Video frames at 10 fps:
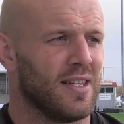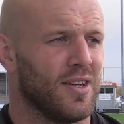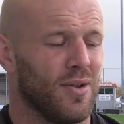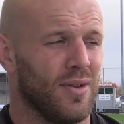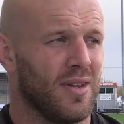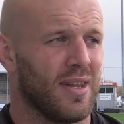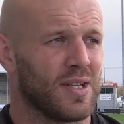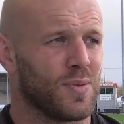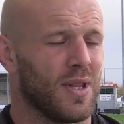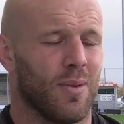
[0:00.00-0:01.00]
You know, and
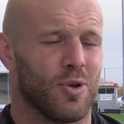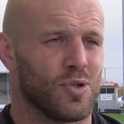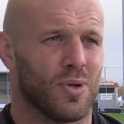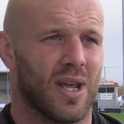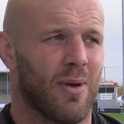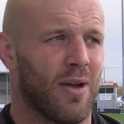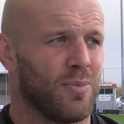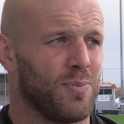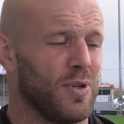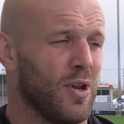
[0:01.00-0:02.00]
that's why the emotional came out,
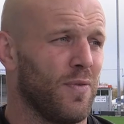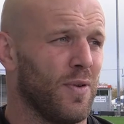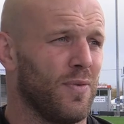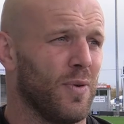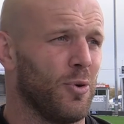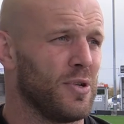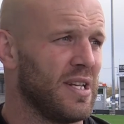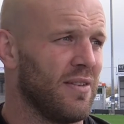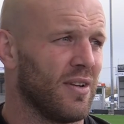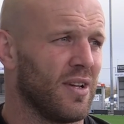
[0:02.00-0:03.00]
you know, for boys
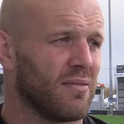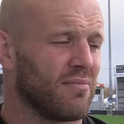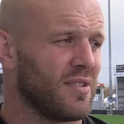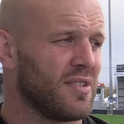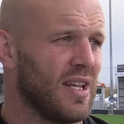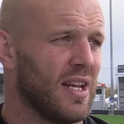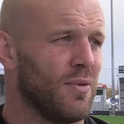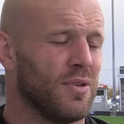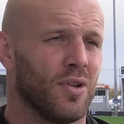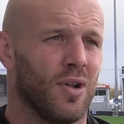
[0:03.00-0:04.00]
leaving, like
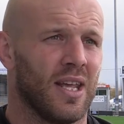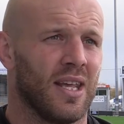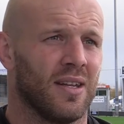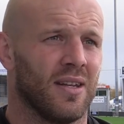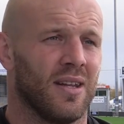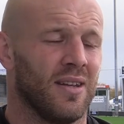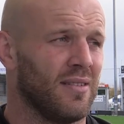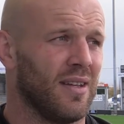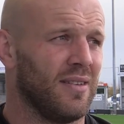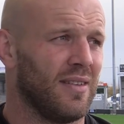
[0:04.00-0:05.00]
Steno and Dolly
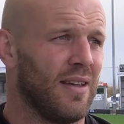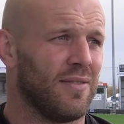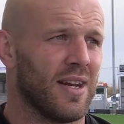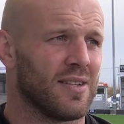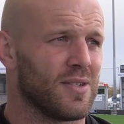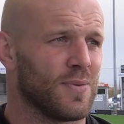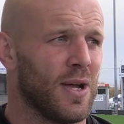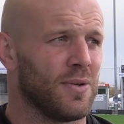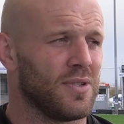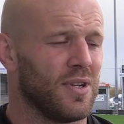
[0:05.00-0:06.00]
and Dave Dennis as
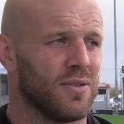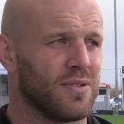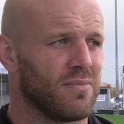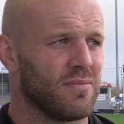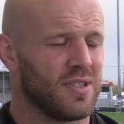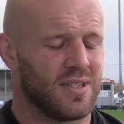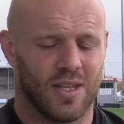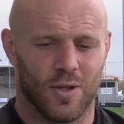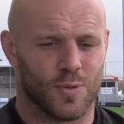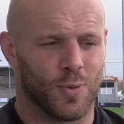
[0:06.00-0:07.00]
well. You know, to
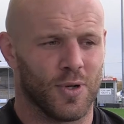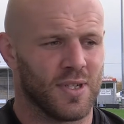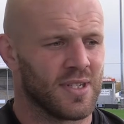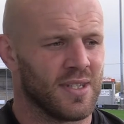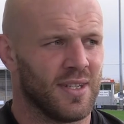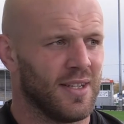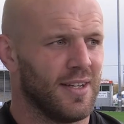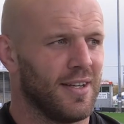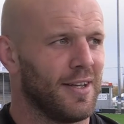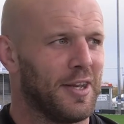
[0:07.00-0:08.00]
see those boys,
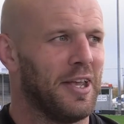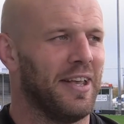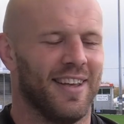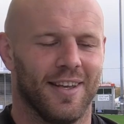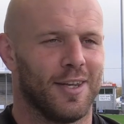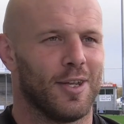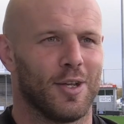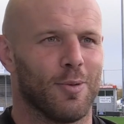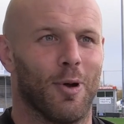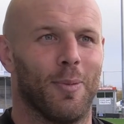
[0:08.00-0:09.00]
you know,
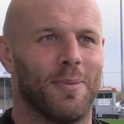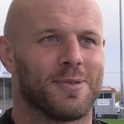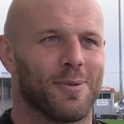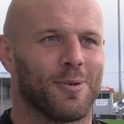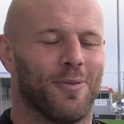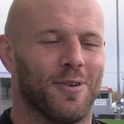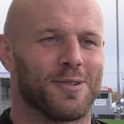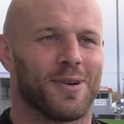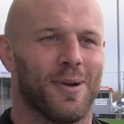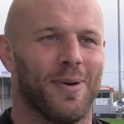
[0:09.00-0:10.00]
your bottom lip's up quivering
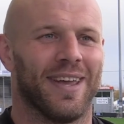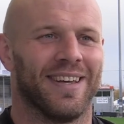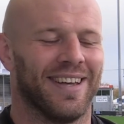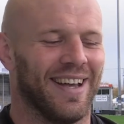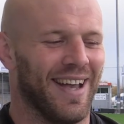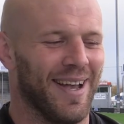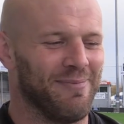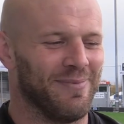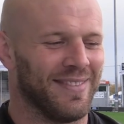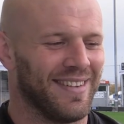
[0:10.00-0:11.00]
straight away.
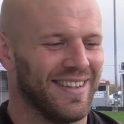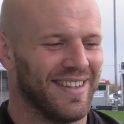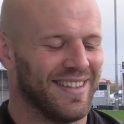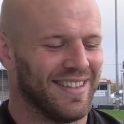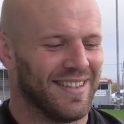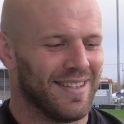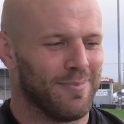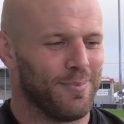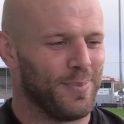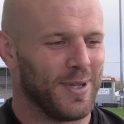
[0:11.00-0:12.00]

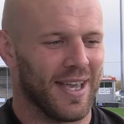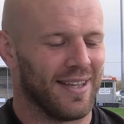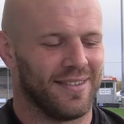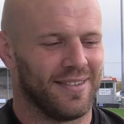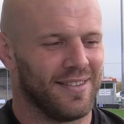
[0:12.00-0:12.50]
But yeah,